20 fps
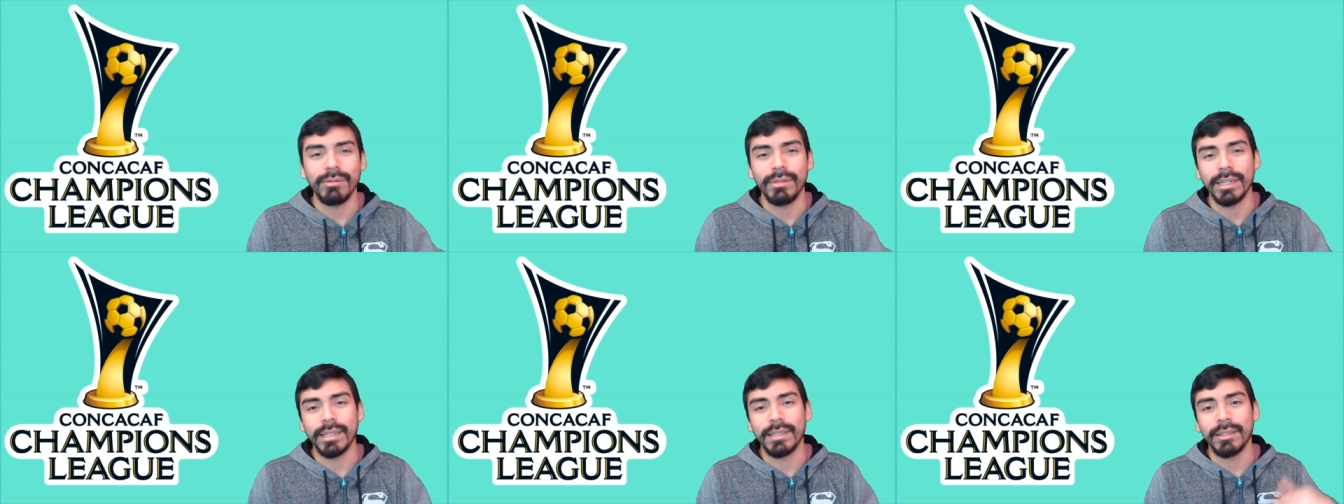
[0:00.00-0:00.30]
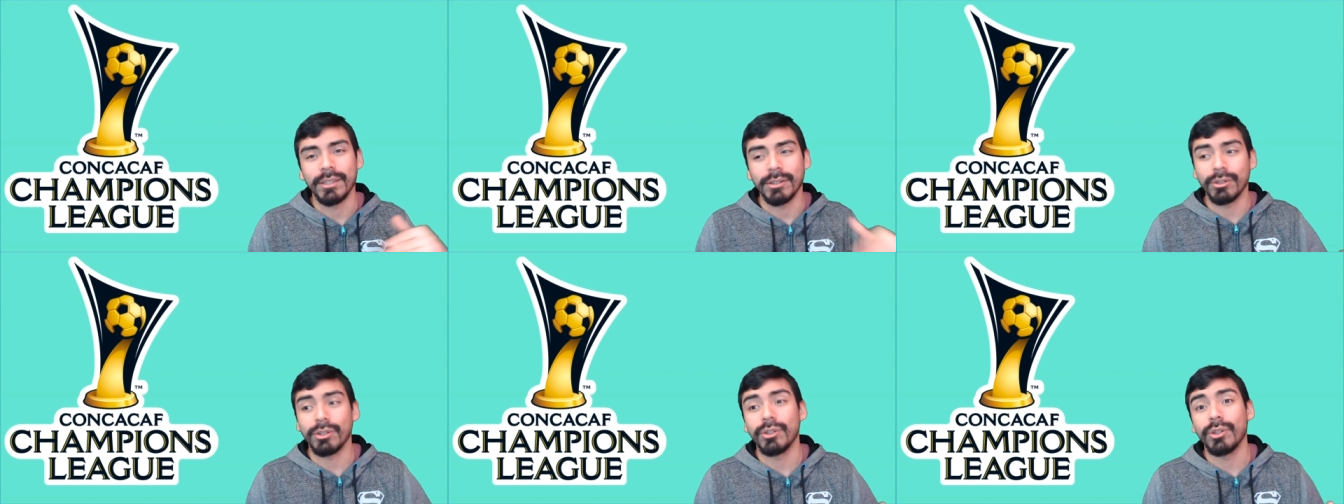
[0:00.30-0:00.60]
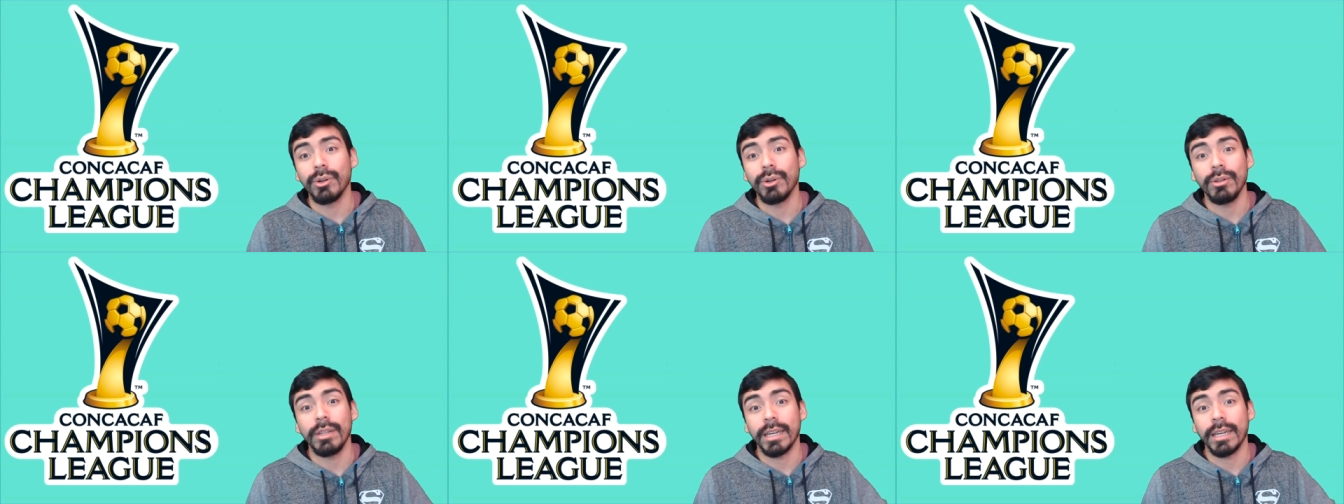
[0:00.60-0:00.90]
like they're
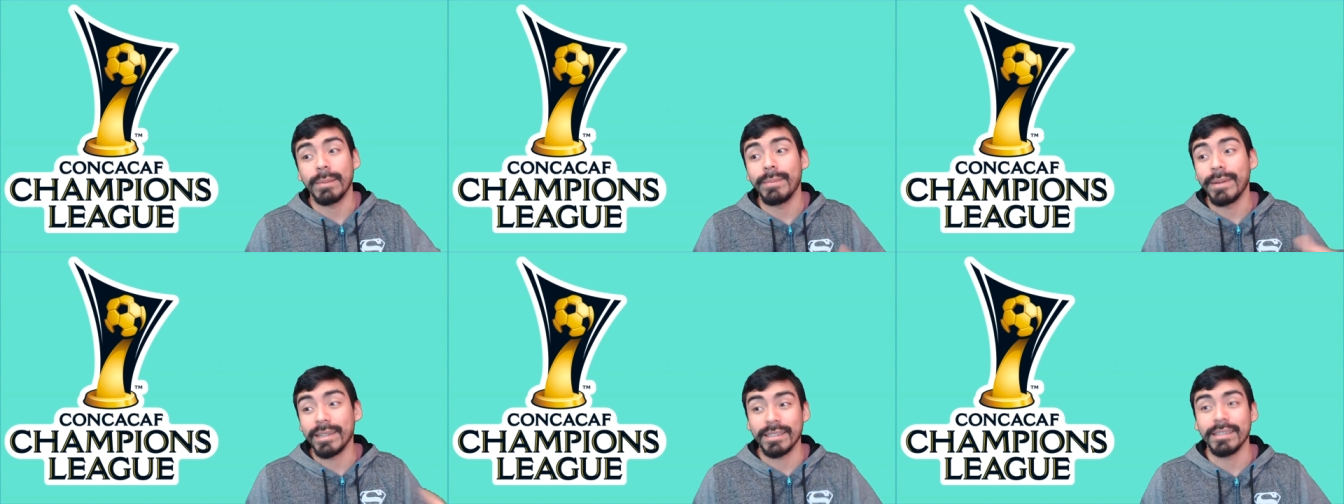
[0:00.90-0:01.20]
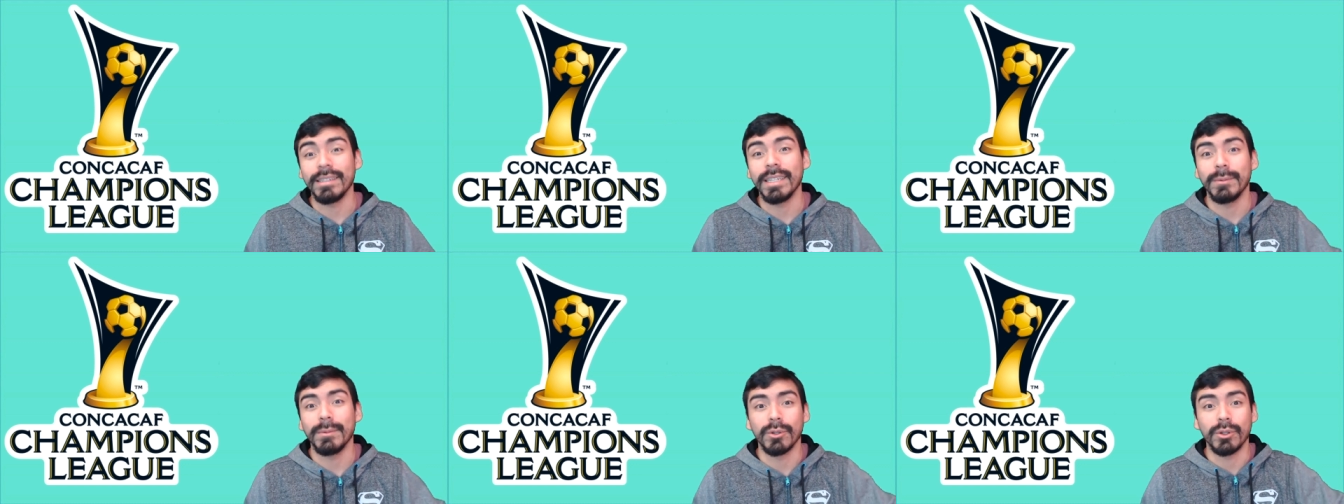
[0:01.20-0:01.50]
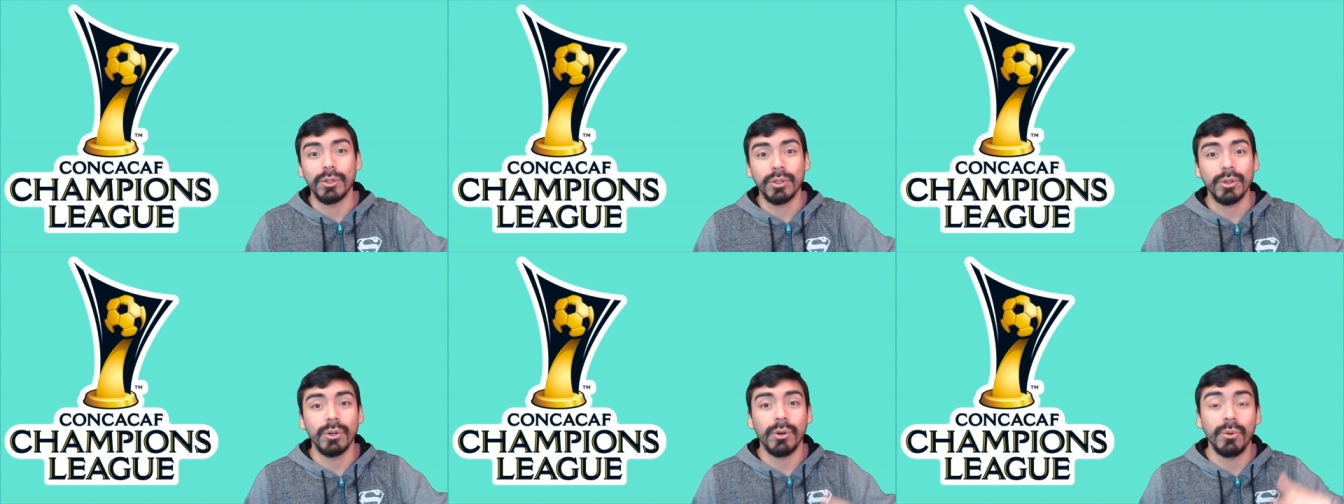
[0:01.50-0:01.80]
still like a Mexican team. They're
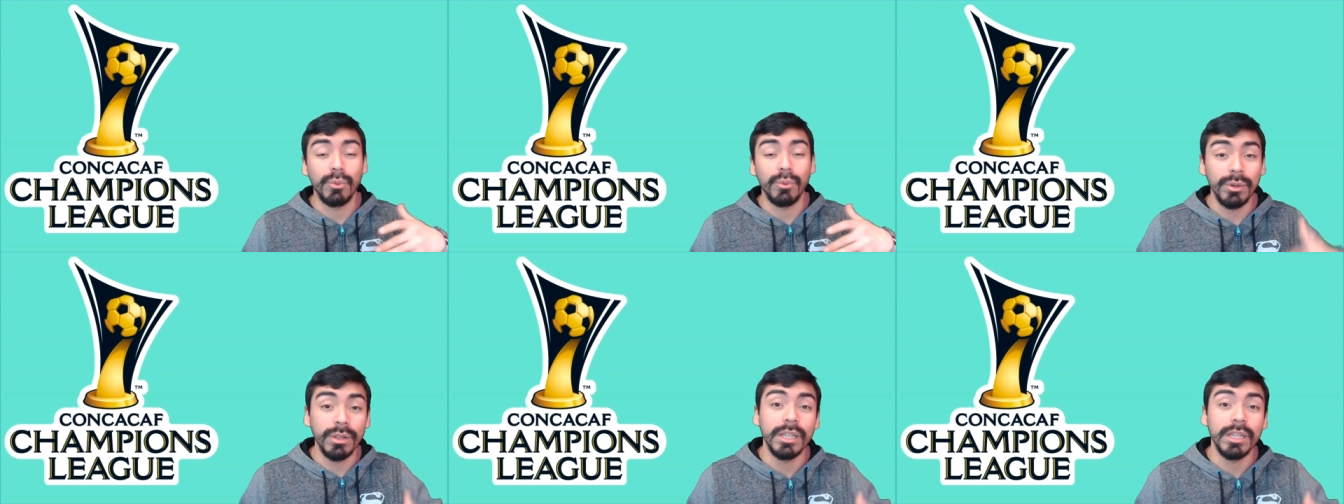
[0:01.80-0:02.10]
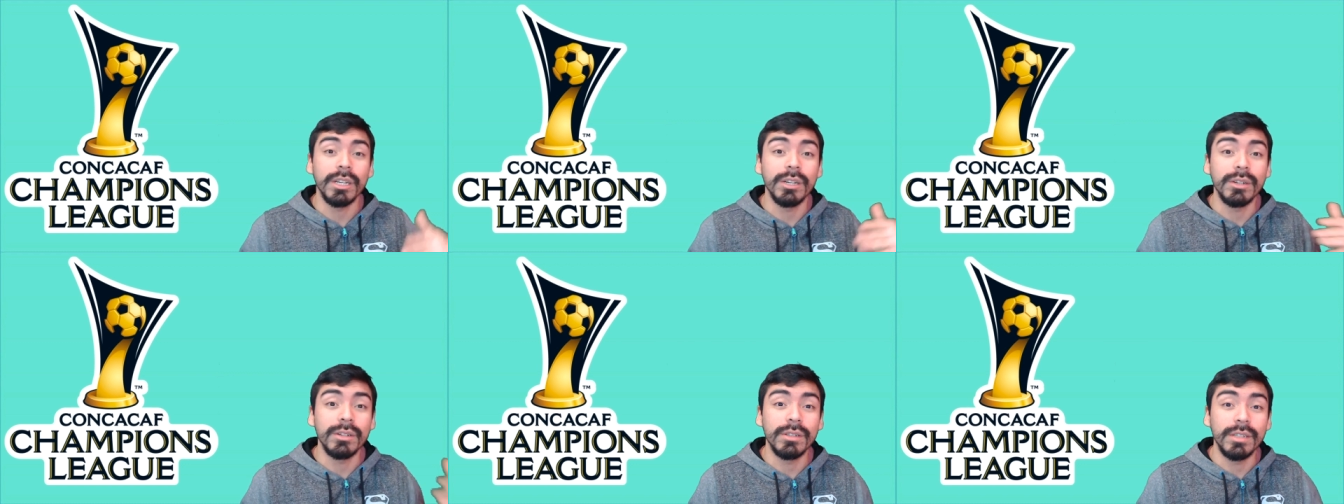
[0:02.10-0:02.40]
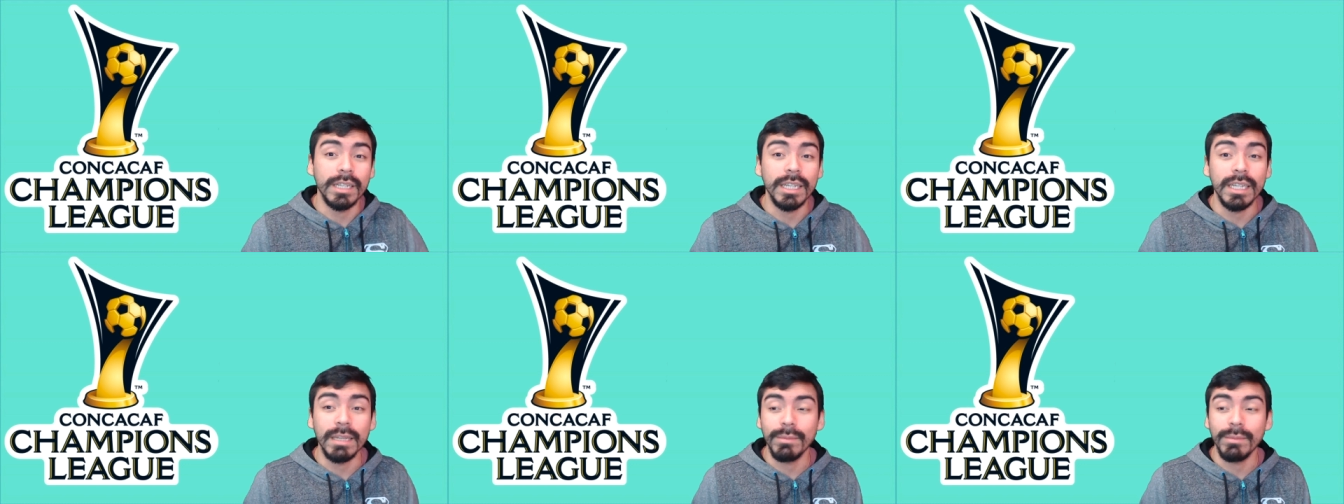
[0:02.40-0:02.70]
still a really good
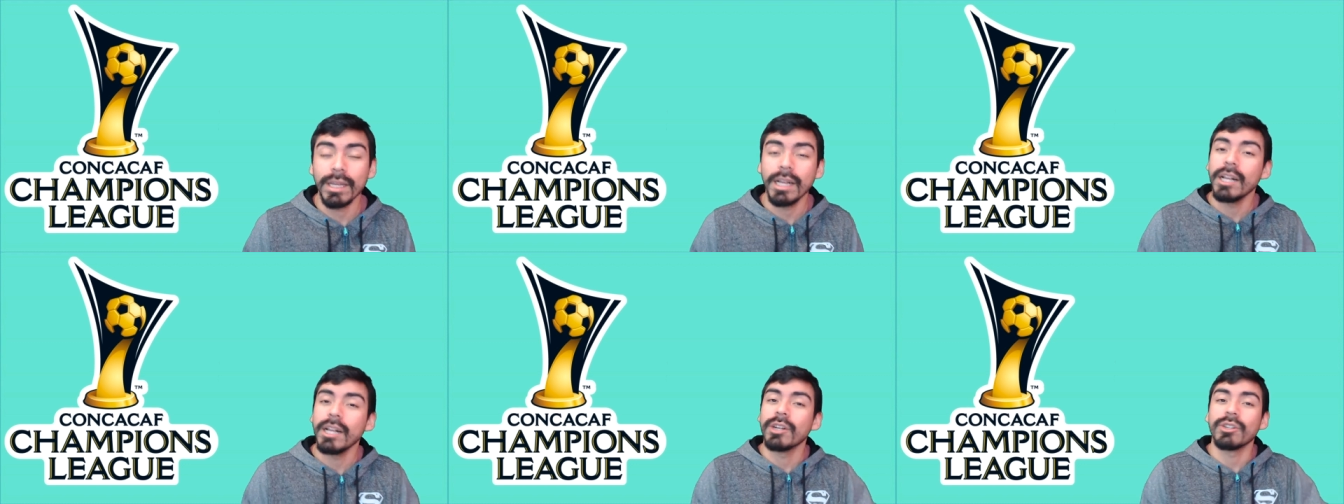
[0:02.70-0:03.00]
team.